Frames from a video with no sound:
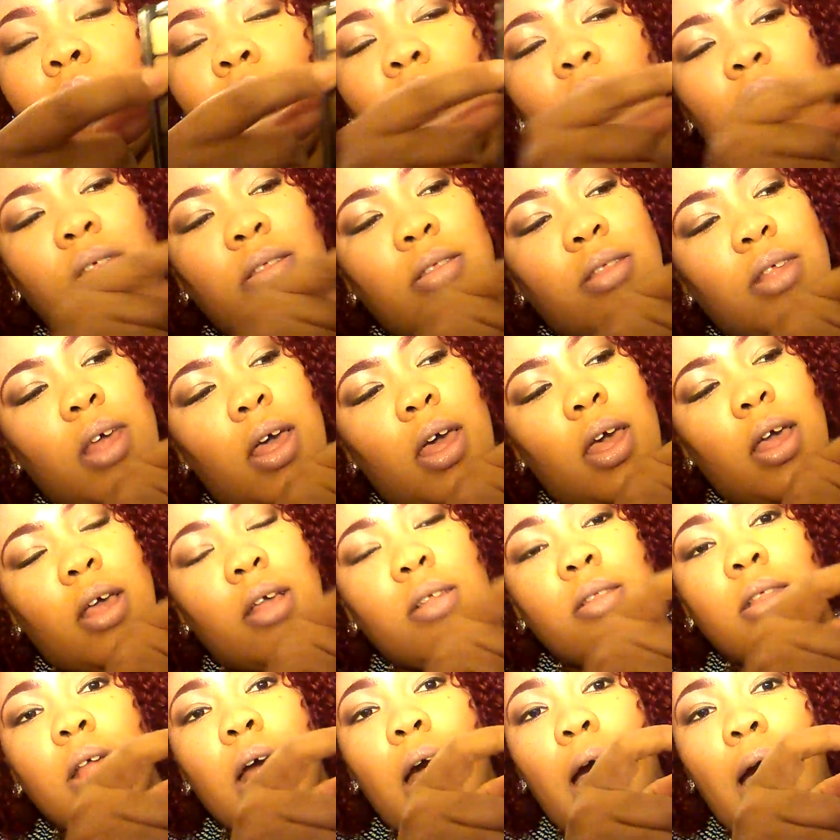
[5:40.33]
This
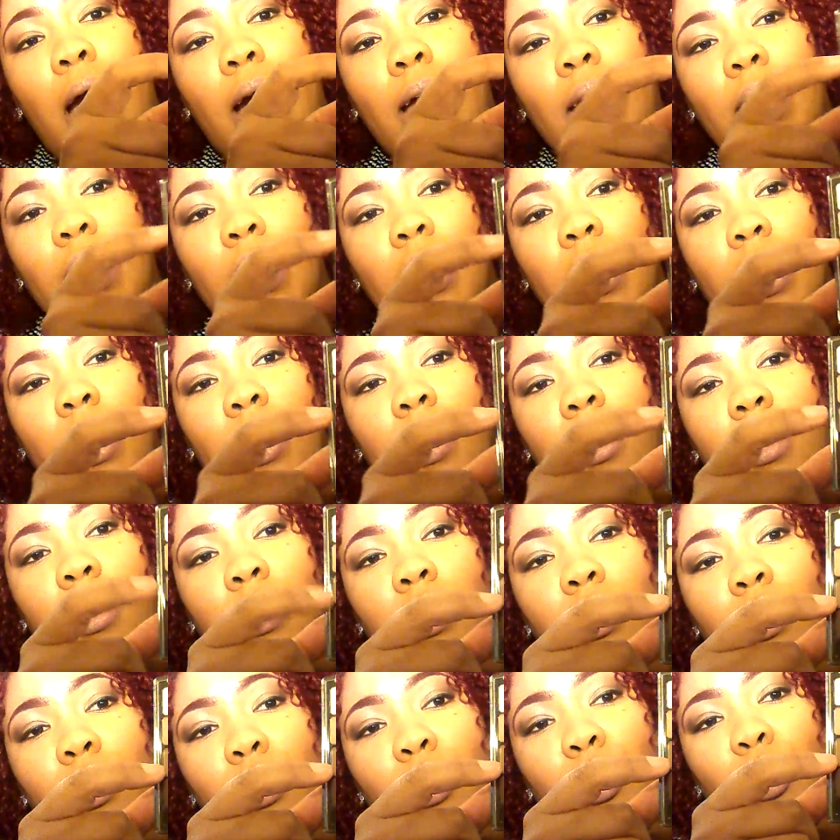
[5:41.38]
says eyelid,
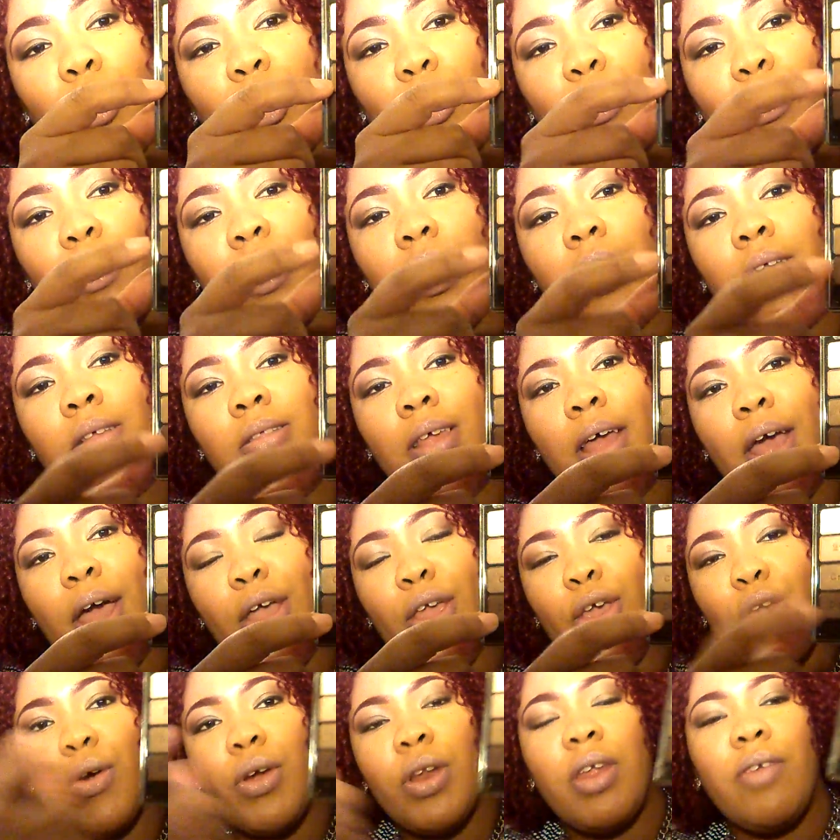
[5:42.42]
your crease,
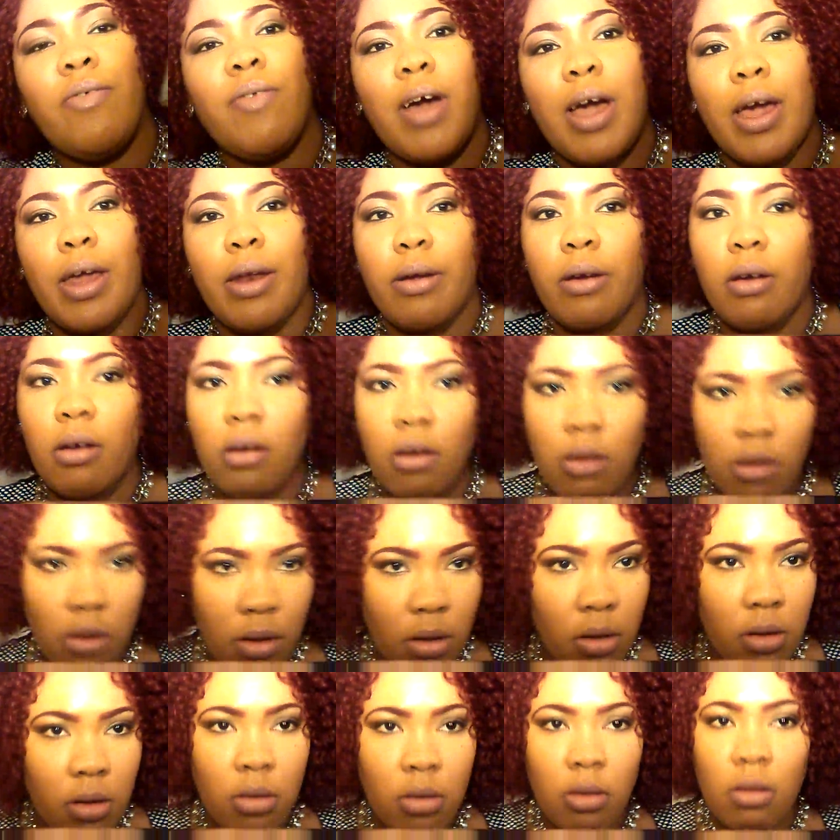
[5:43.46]
and your definer.
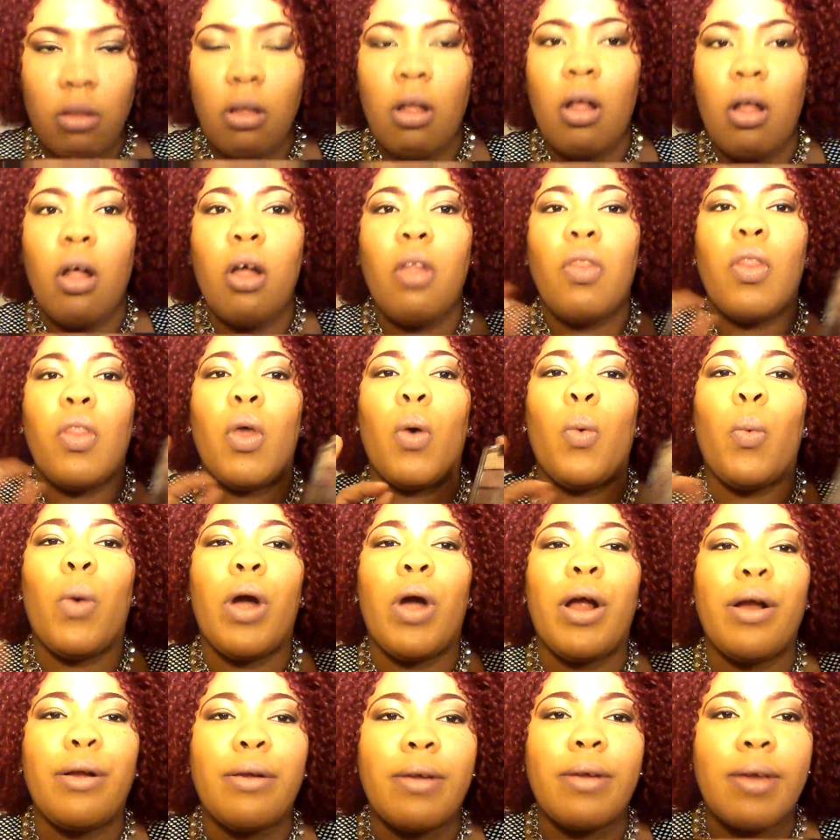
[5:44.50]
The
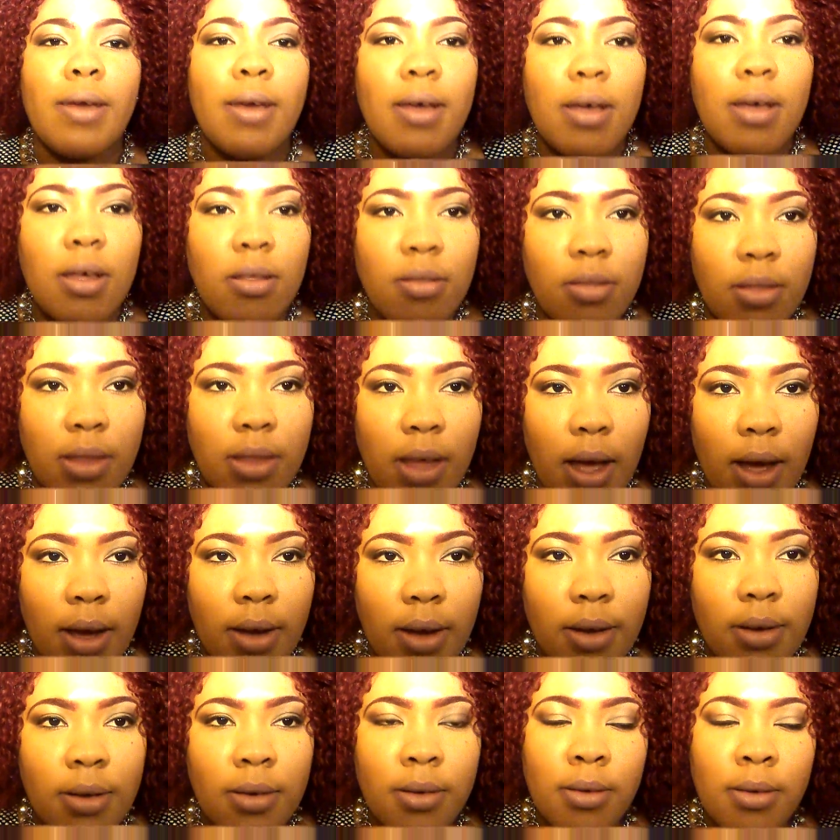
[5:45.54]
work is
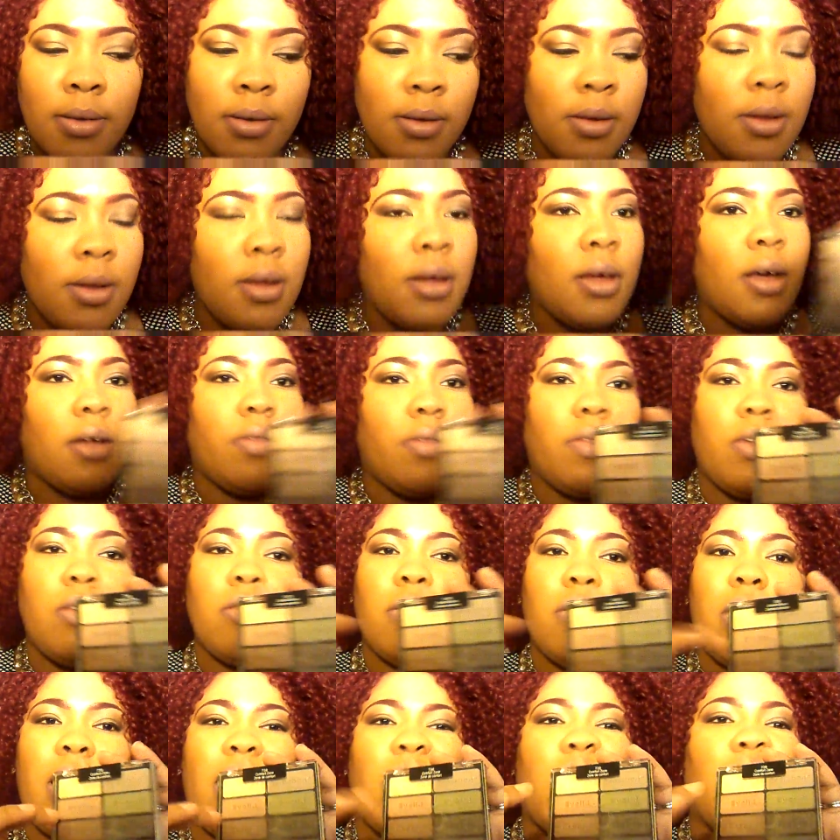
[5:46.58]
done. And
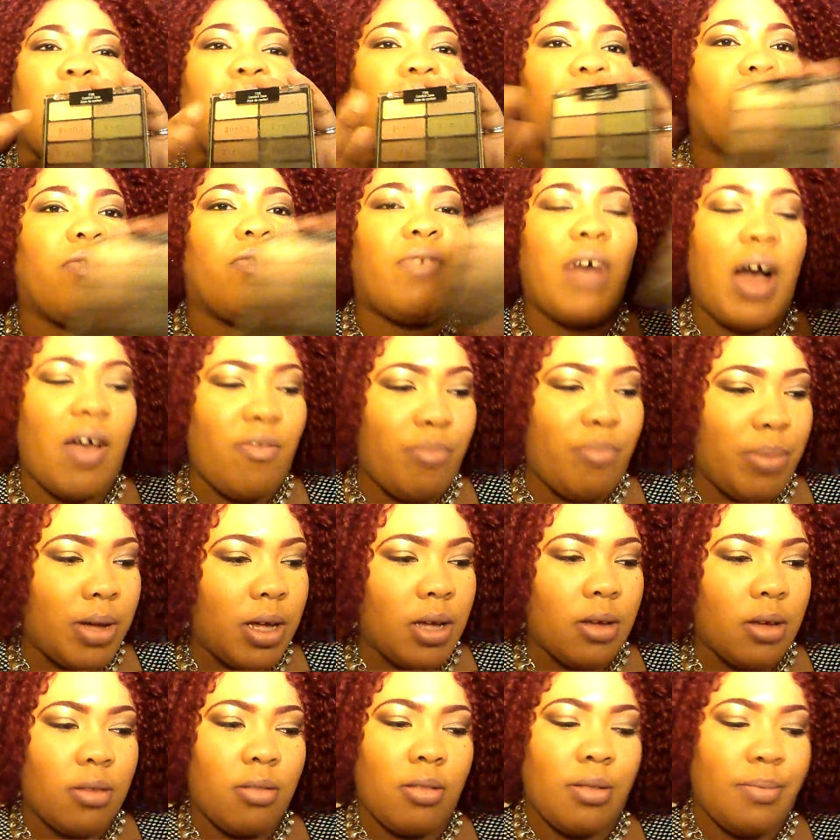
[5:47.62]
these are like under
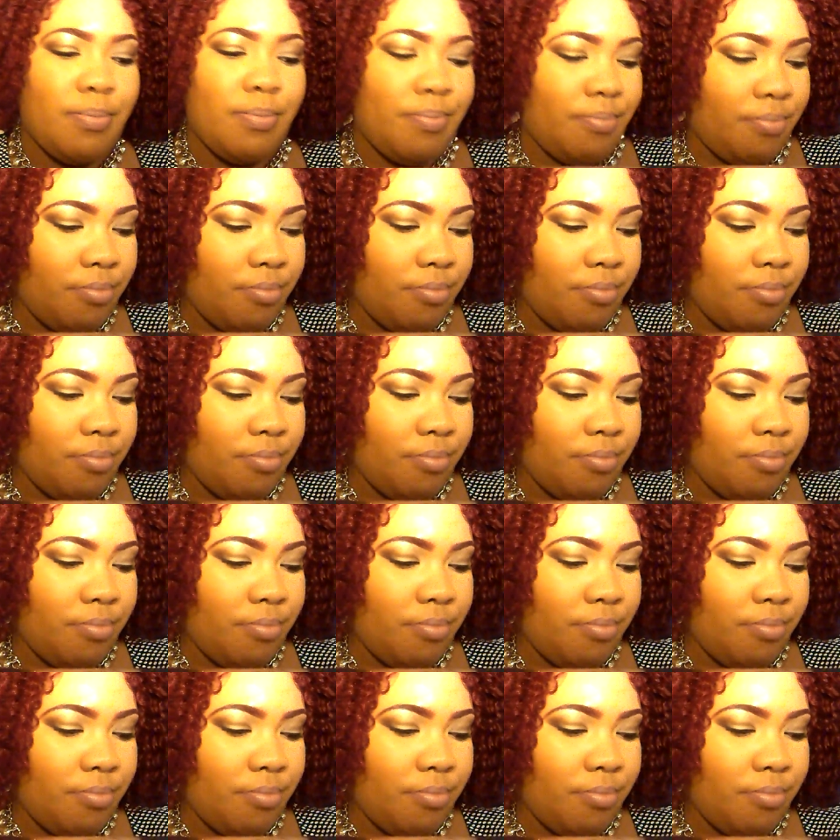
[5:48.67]
$5.